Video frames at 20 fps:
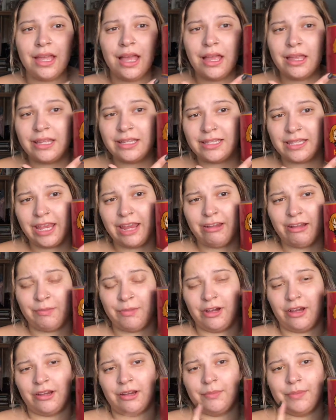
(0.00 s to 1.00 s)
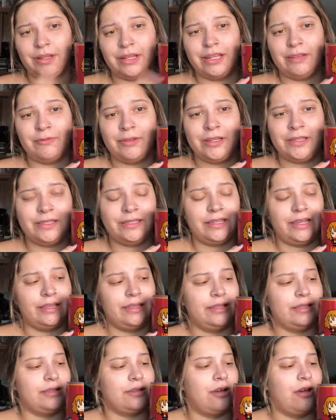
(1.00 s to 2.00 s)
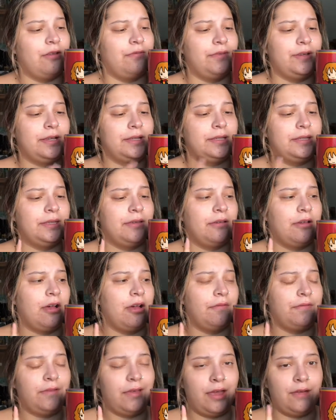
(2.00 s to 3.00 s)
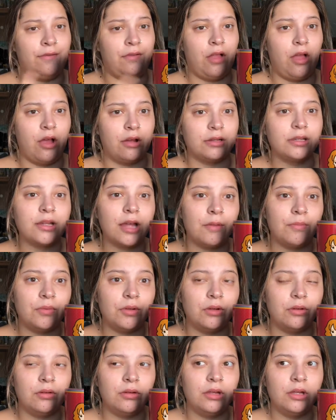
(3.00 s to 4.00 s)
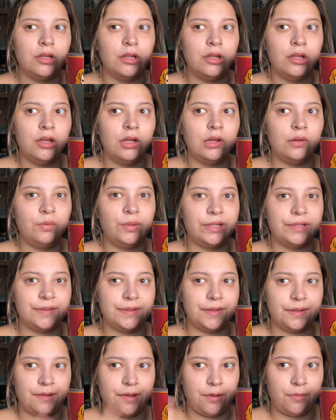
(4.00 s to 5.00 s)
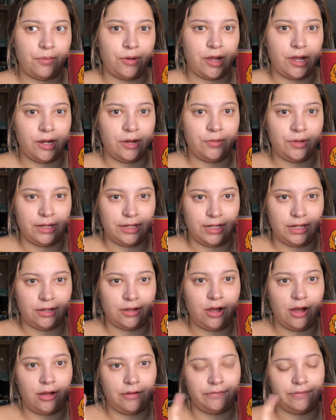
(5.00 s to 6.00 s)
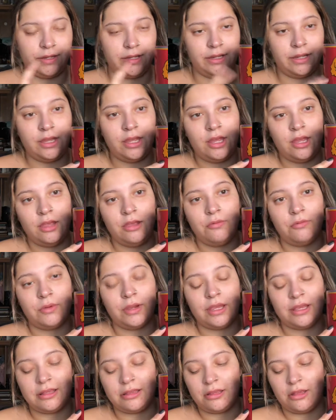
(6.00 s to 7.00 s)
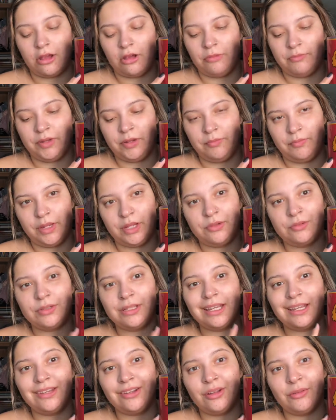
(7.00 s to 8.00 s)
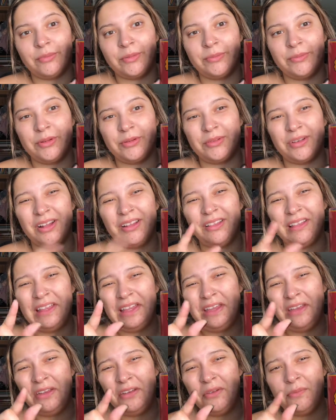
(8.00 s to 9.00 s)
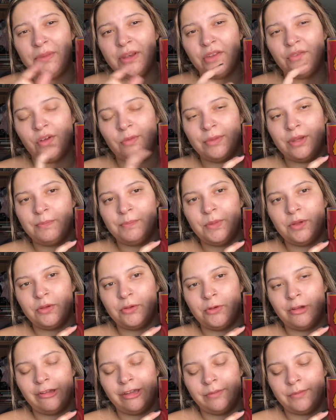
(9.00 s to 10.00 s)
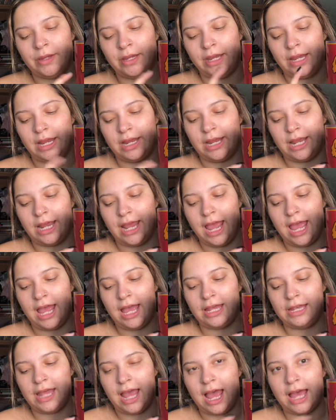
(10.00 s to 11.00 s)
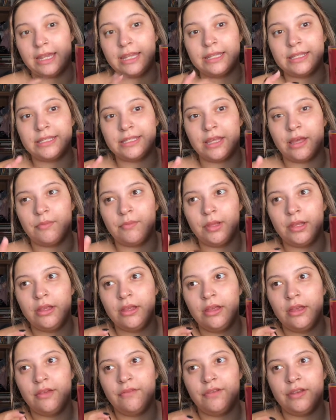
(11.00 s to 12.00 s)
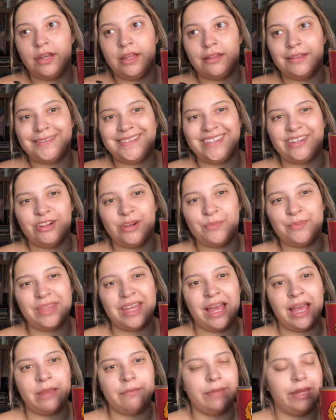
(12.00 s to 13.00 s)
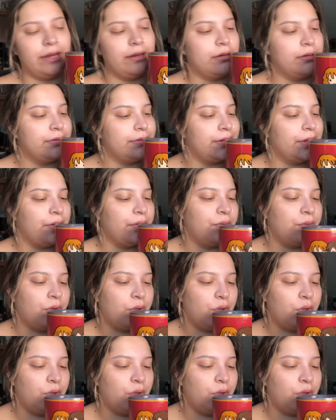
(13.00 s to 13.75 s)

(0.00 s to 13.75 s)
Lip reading: It's a Harry Potter, but inside this coffee is the coffee I vlogged a couple weeks ago prior when I needed coffee with almond milk, a little bit of almond milk creamer, and I had added some vanilla syrup that I made. So